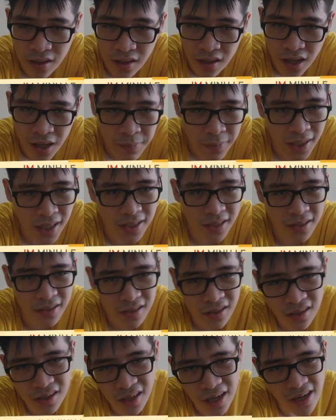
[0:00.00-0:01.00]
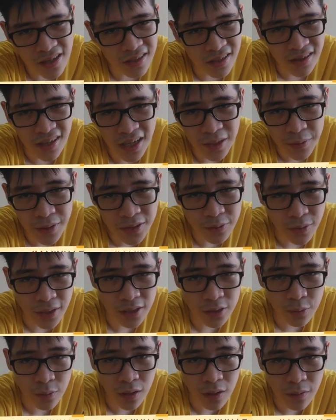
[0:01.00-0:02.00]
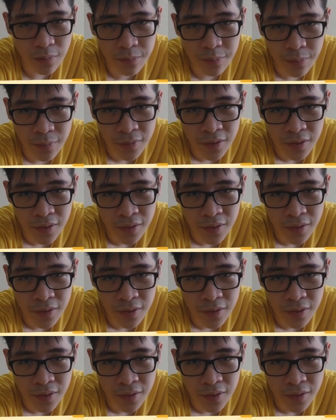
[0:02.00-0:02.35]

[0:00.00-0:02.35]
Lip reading: Like there's a line with this one as well.